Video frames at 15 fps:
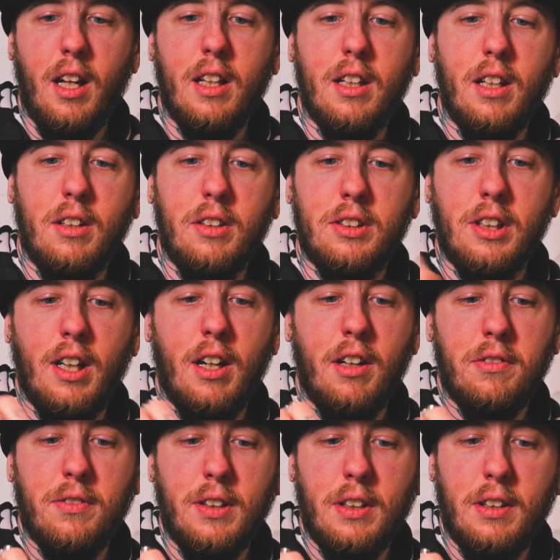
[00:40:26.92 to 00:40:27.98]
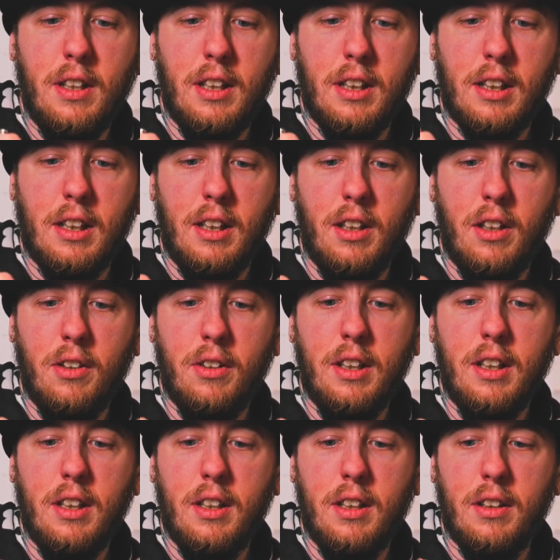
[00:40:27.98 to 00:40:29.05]
Yeah, you see, I feel like,
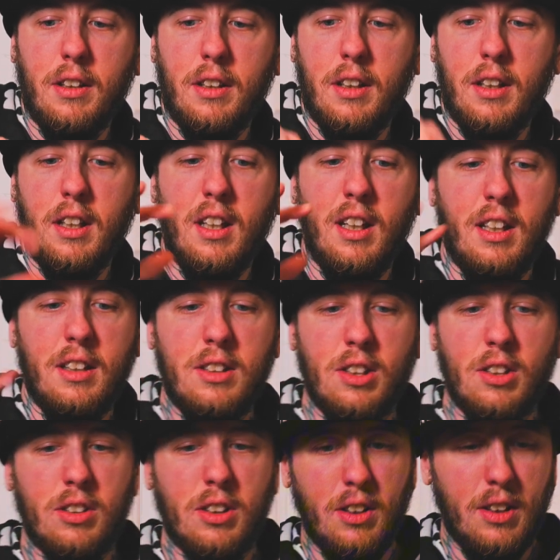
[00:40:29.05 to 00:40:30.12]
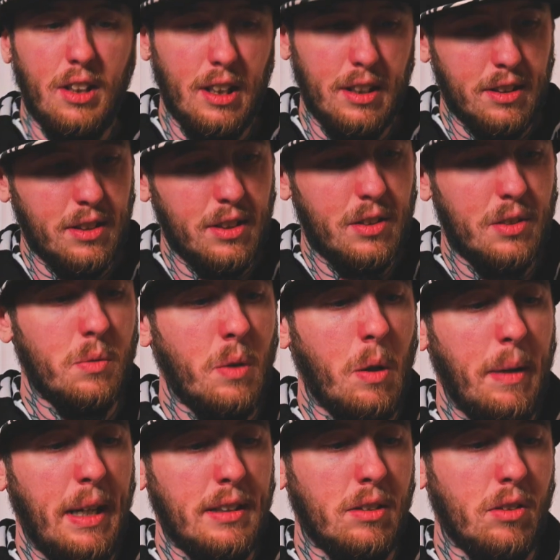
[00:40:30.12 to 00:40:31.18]
it took this
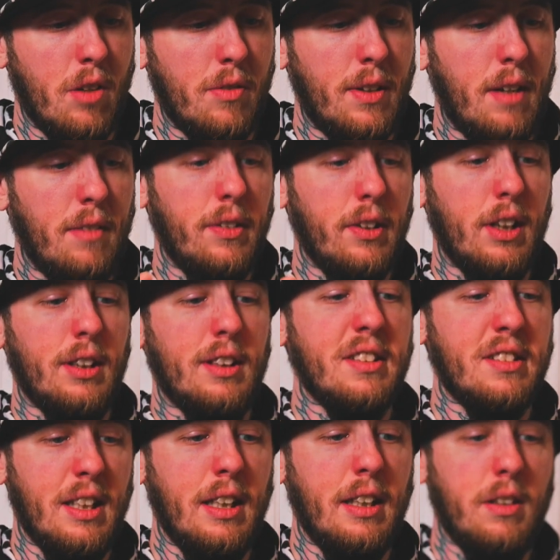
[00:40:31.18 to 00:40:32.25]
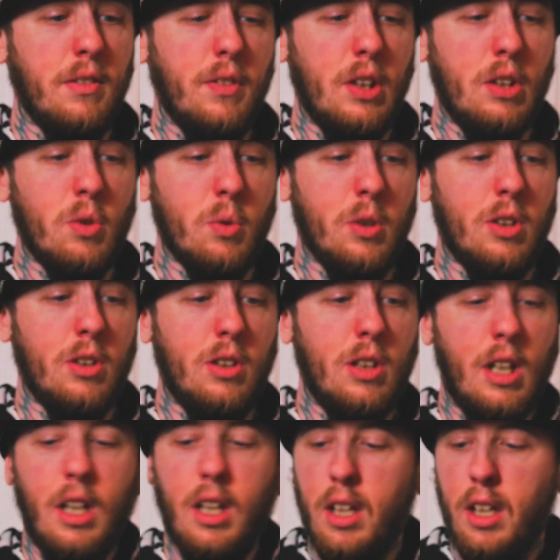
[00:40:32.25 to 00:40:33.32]
romantic offer. I feel like this individual,
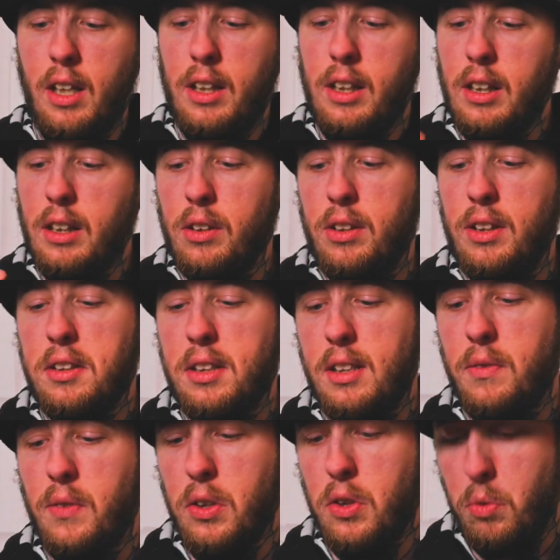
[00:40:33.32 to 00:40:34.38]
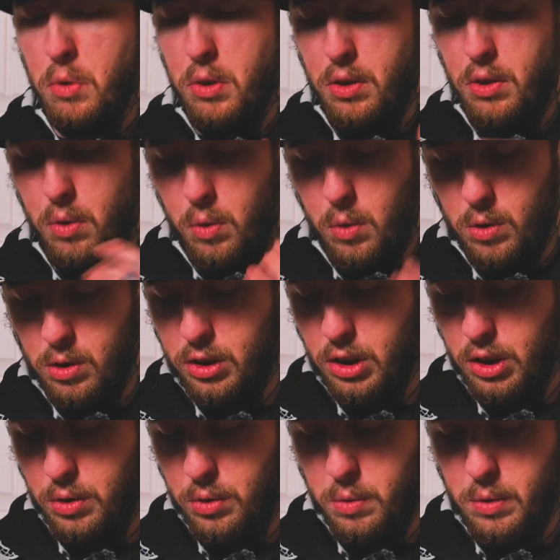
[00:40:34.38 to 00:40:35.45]
either this individual or
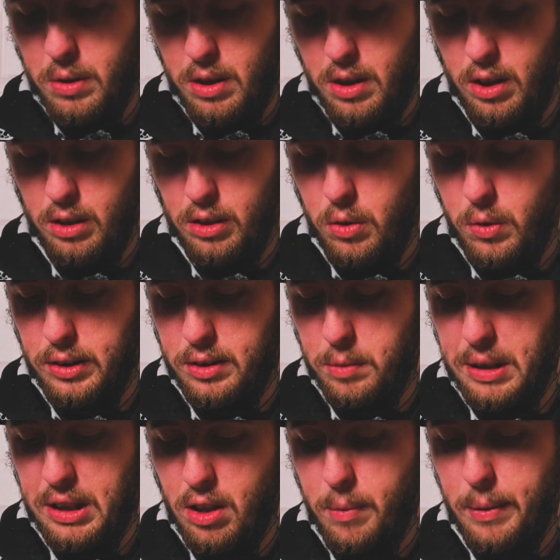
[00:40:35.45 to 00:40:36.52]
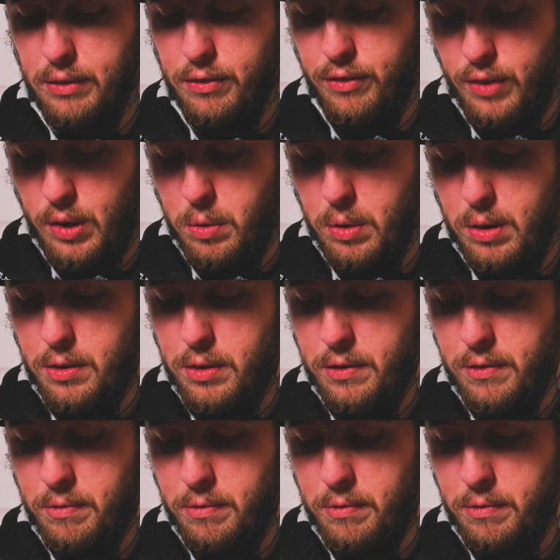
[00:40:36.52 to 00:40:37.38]
you, are going to be coming forward